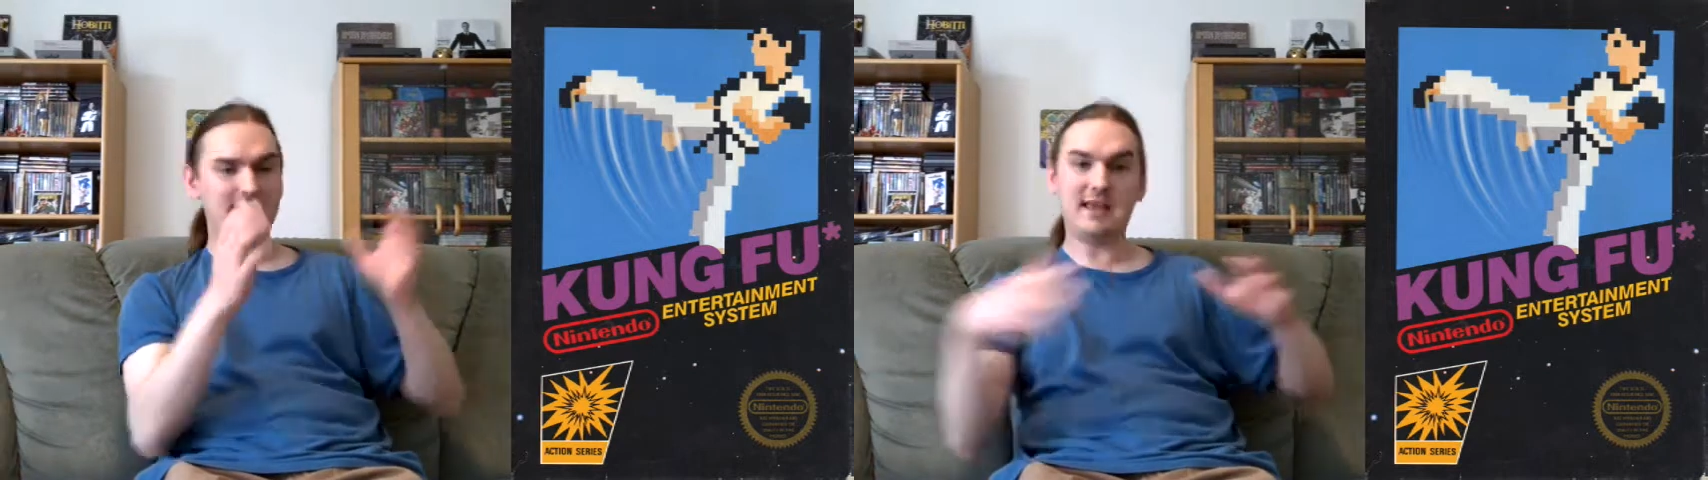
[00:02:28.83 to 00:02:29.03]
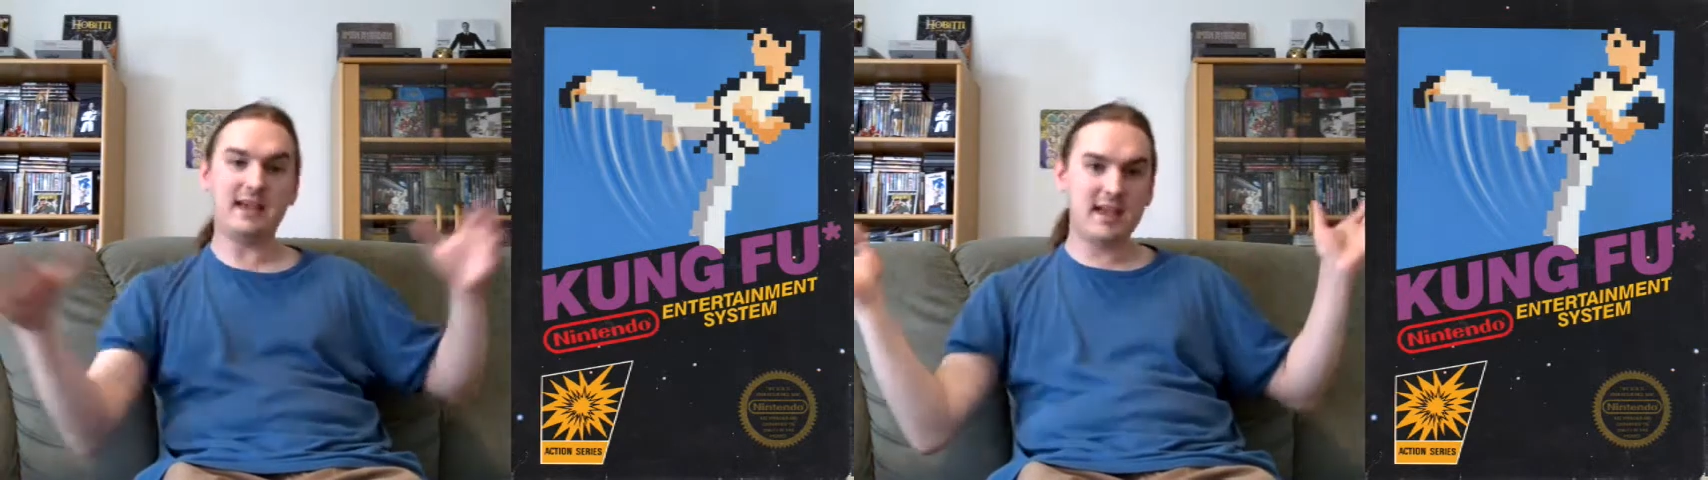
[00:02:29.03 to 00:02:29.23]

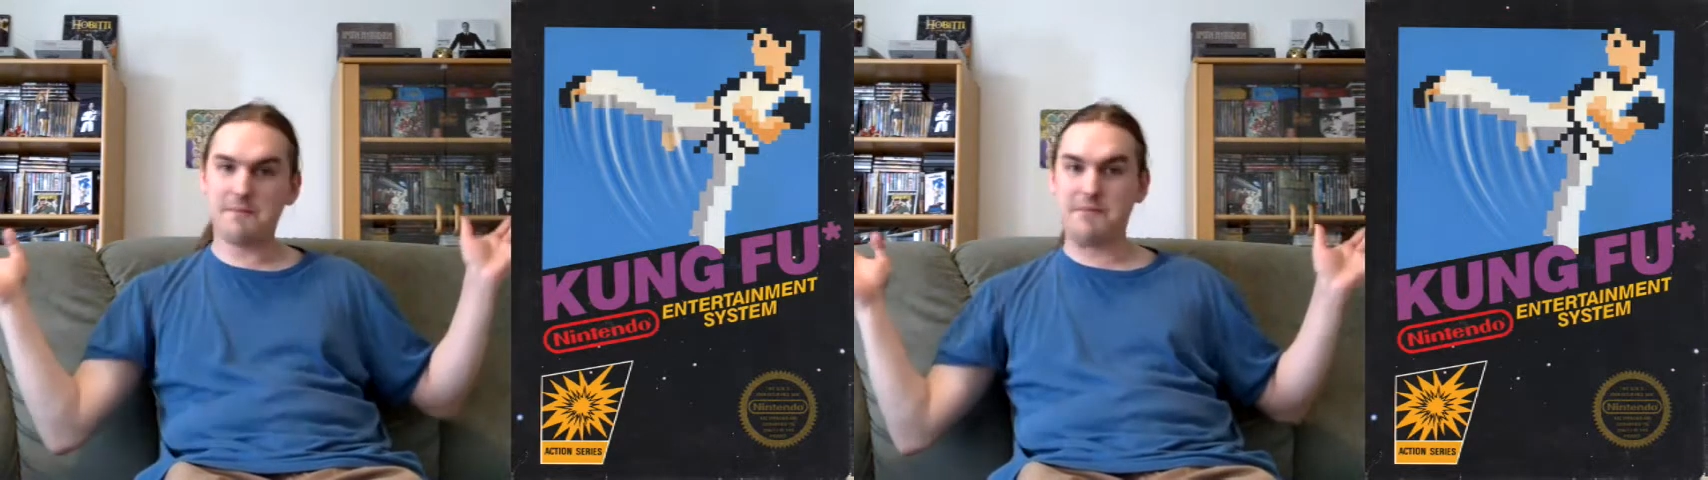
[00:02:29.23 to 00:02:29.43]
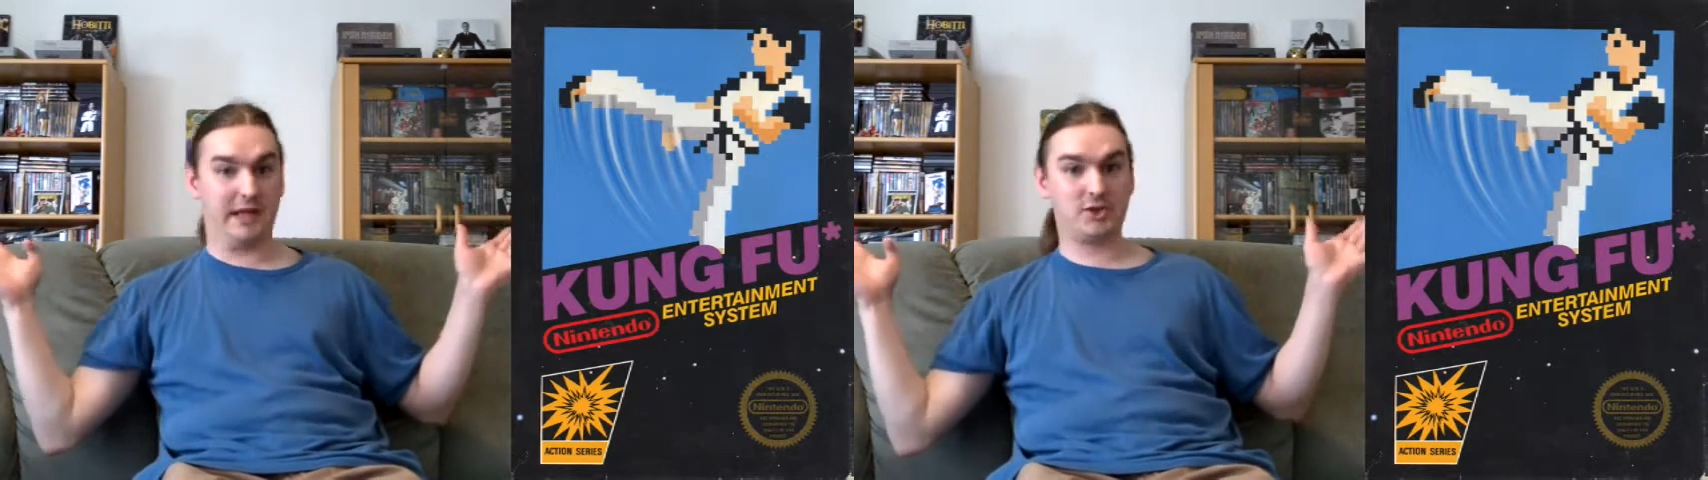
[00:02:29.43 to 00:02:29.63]
and
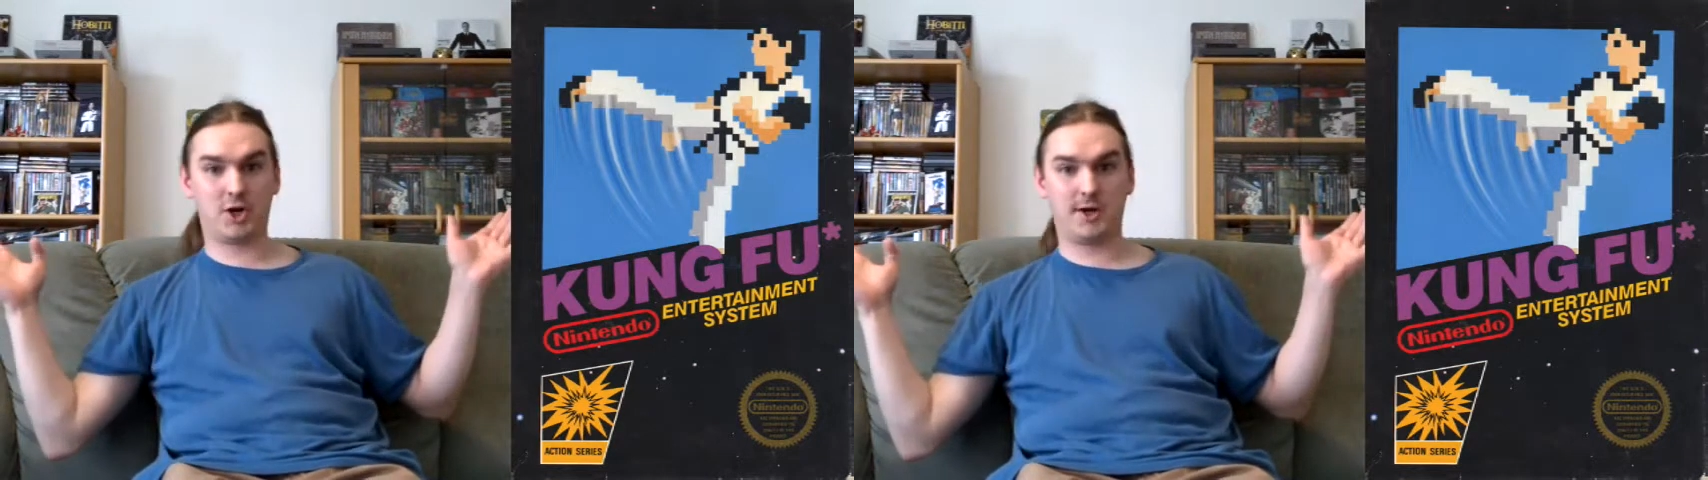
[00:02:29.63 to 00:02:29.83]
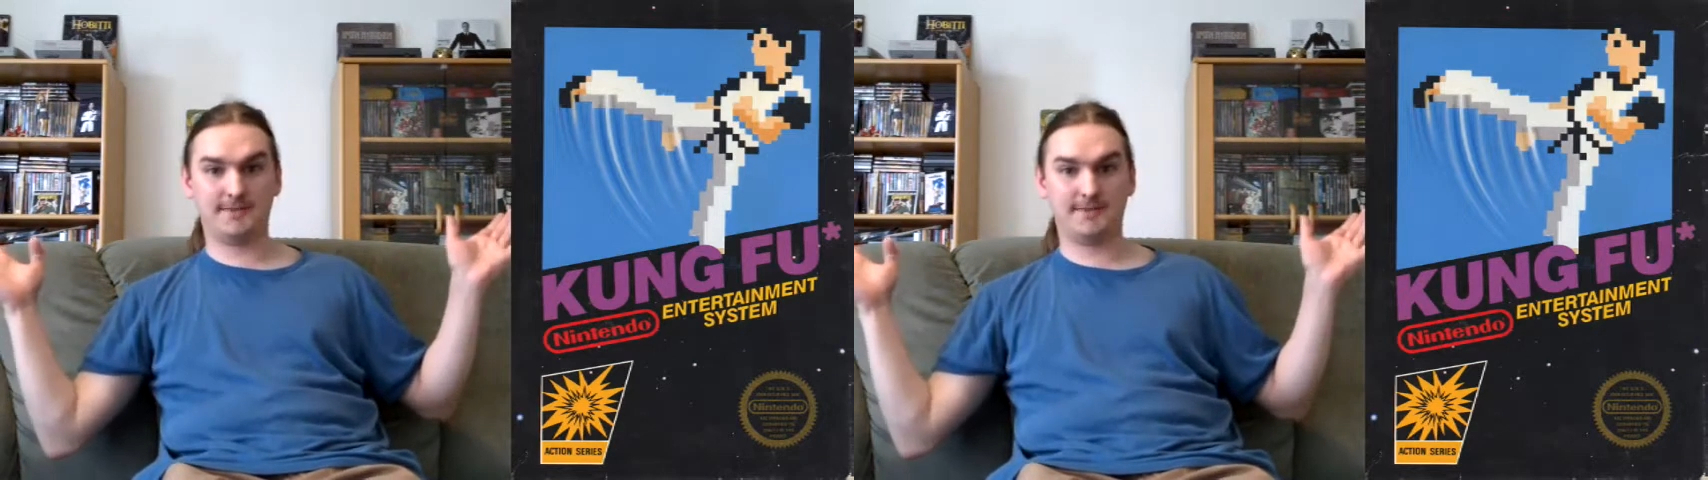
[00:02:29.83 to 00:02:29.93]
taking a picture.